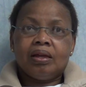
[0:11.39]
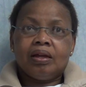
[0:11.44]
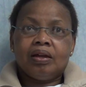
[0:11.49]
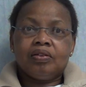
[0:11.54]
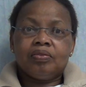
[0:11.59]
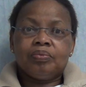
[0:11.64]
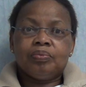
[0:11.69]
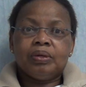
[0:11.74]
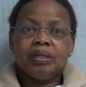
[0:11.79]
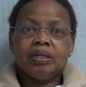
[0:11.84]

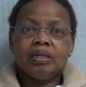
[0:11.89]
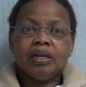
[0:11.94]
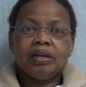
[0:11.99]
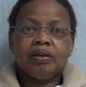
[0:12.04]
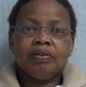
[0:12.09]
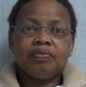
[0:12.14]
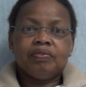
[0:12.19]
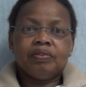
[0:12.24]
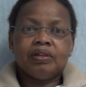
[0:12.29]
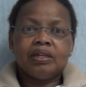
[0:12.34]
I've been
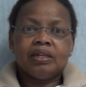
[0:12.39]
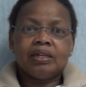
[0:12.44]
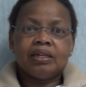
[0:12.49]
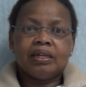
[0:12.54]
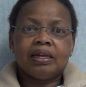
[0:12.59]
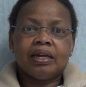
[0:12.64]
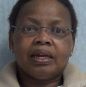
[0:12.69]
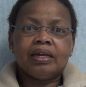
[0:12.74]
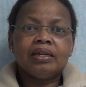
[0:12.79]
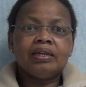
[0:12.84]

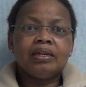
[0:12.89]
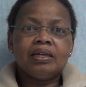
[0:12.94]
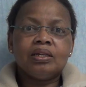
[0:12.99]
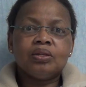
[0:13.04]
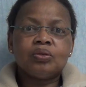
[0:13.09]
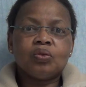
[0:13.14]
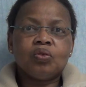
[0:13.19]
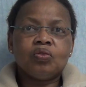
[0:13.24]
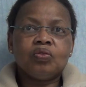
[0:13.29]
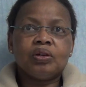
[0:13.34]
having
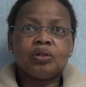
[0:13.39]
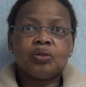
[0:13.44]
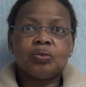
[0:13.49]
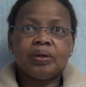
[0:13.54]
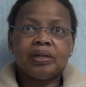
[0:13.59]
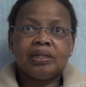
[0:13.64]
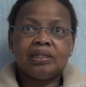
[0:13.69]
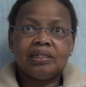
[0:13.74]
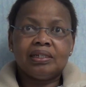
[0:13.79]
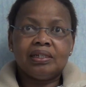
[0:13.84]
headaches over
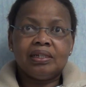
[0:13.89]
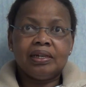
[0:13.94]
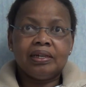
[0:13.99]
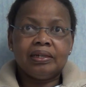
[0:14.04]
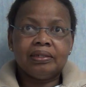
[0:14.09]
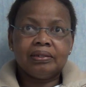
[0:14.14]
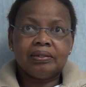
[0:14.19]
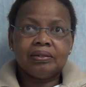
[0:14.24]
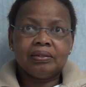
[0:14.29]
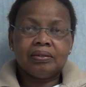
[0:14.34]
20
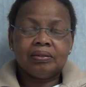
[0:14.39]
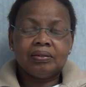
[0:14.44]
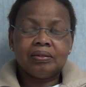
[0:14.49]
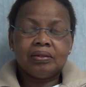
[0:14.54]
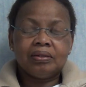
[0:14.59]
years.